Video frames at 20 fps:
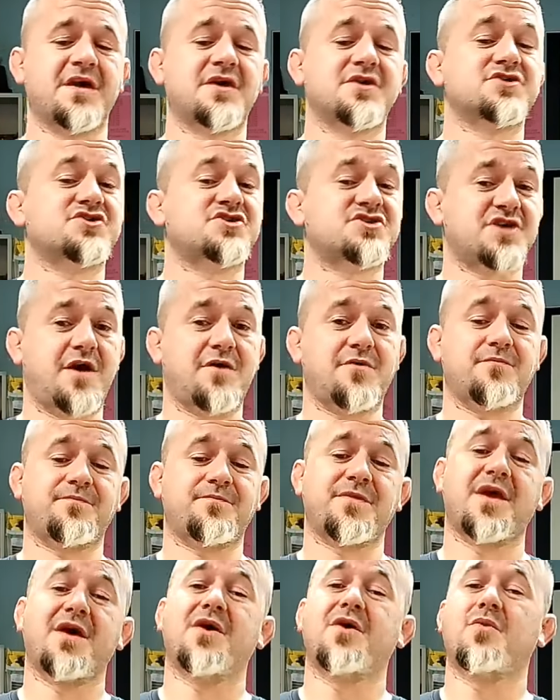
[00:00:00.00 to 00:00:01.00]
So
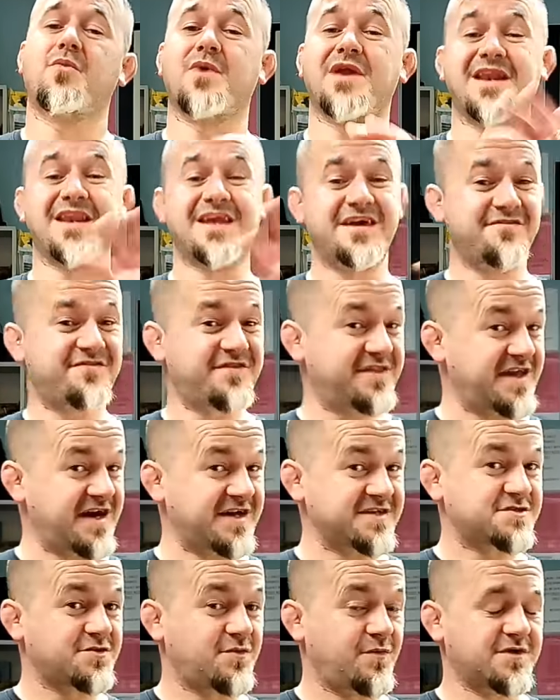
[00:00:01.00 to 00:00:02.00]
we're leaving that
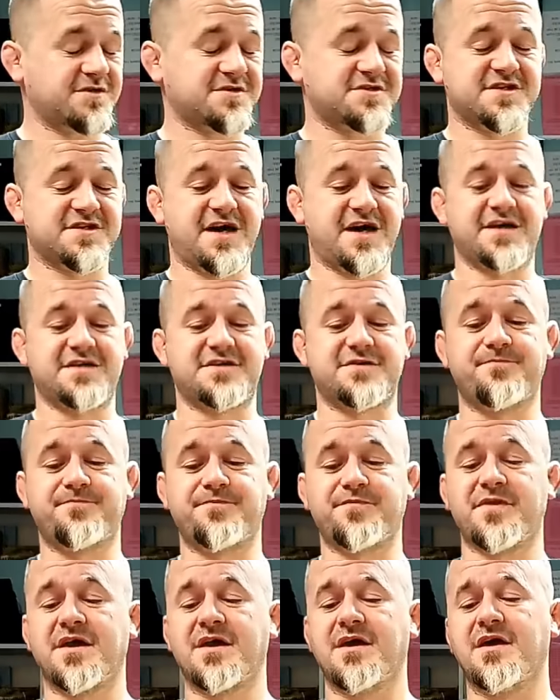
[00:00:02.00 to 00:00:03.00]
to one side.
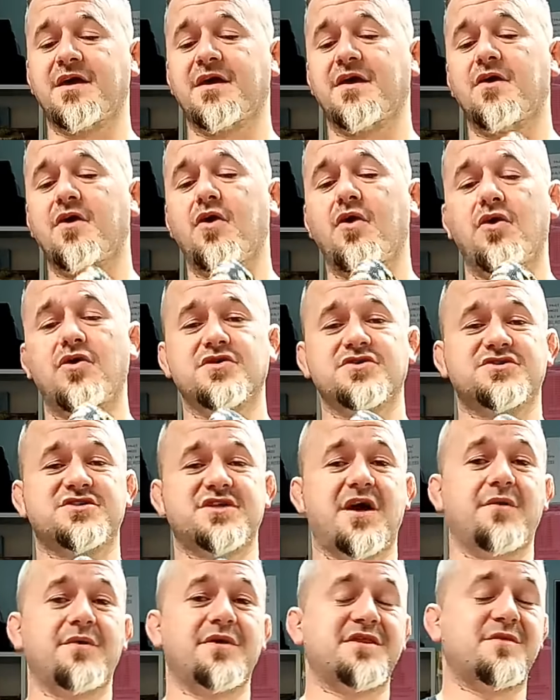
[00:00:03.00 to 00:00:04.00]

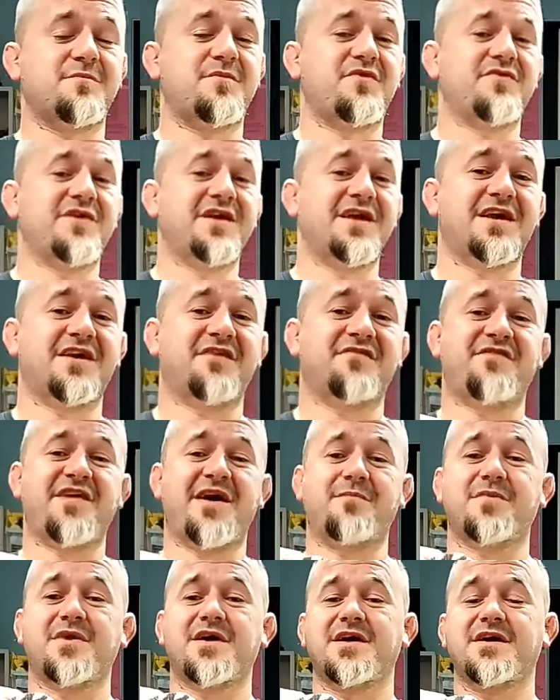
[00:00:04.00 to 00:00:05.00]
Also in the Morelia
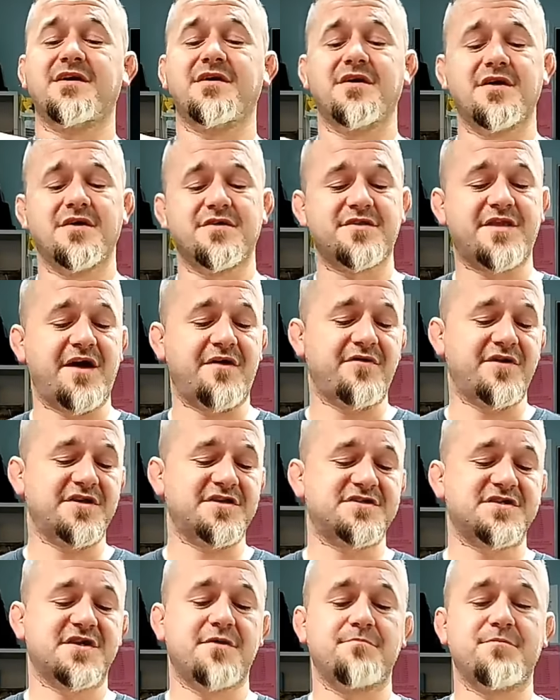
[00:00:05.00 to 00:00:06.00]
family, there
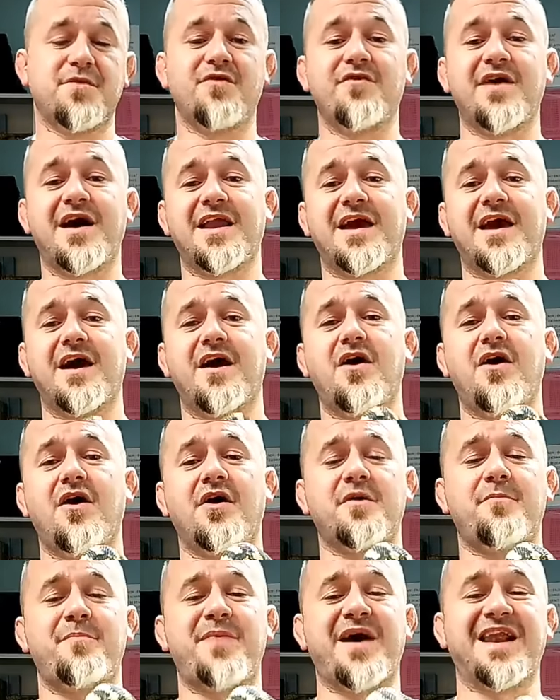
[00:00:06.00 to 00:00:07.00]
is Morelia
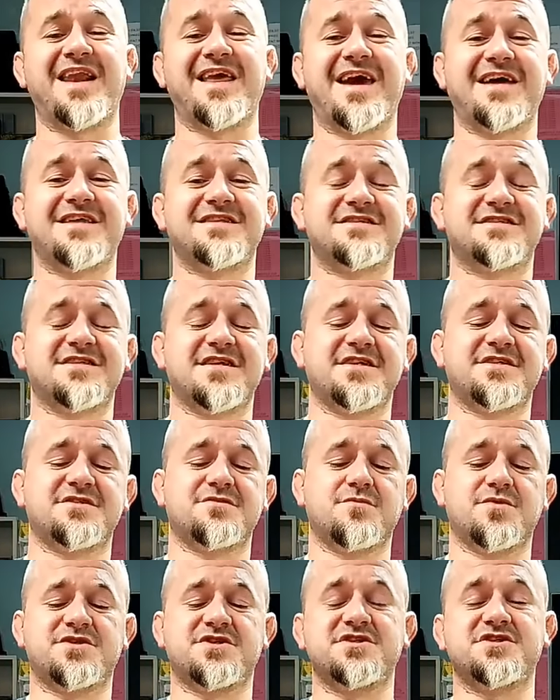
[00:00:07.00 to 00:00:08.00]
onopeliensis,
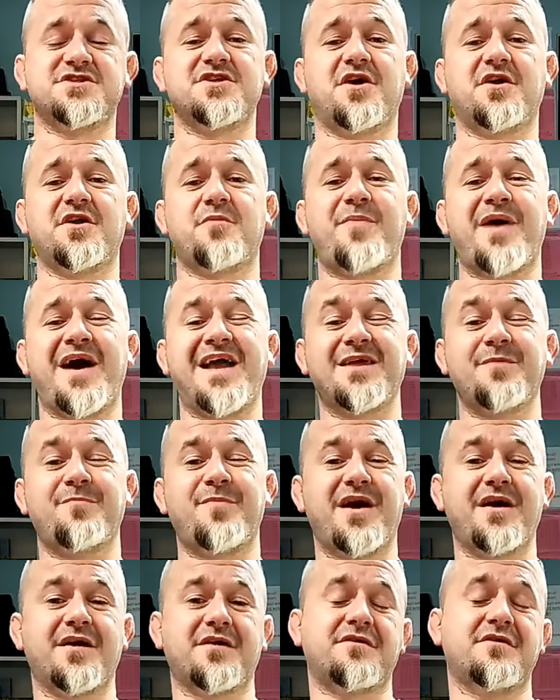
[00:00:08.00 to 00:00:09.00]
which is the onopeli
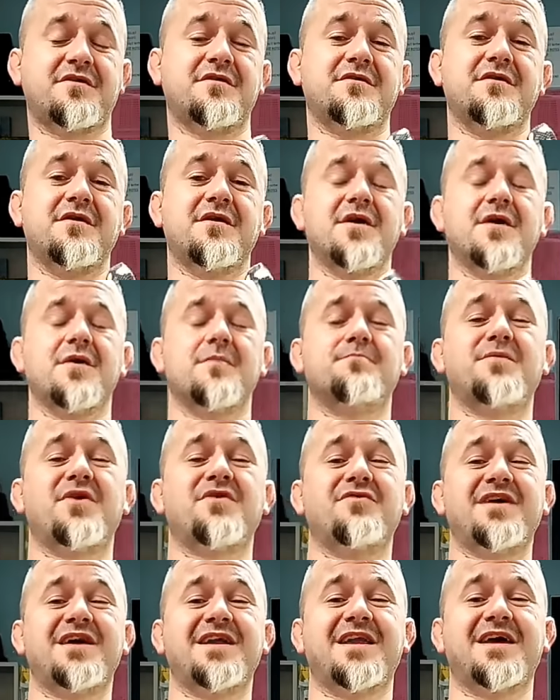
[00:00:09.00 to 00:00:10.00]
python,
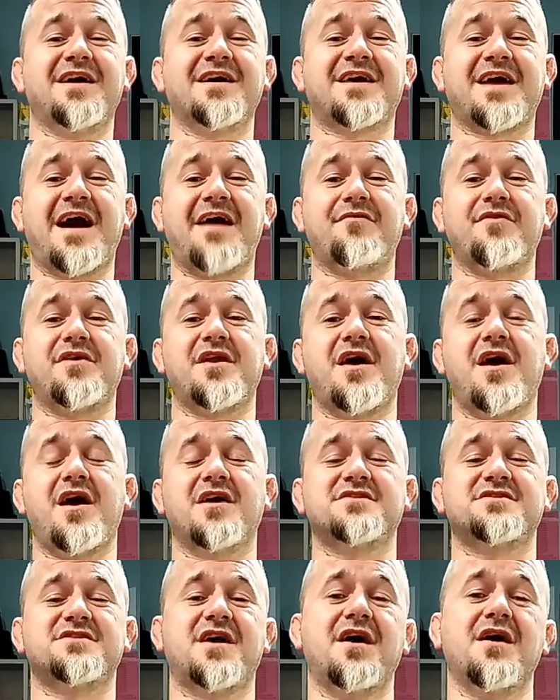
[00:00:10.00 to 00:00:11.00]
Morelia
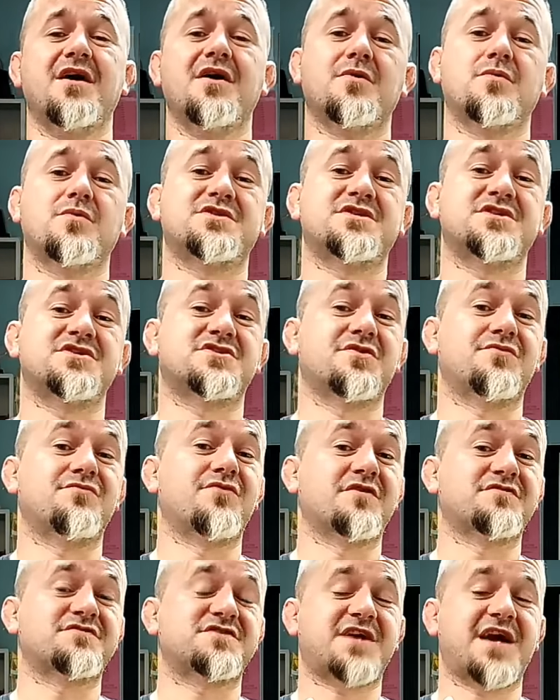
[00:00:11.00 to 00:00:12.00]
carinata, which is the rough
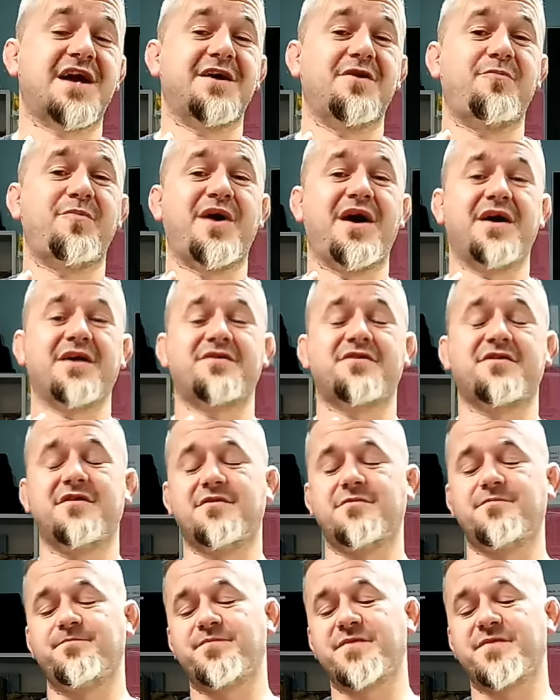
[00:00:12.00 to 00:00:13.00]
scale python,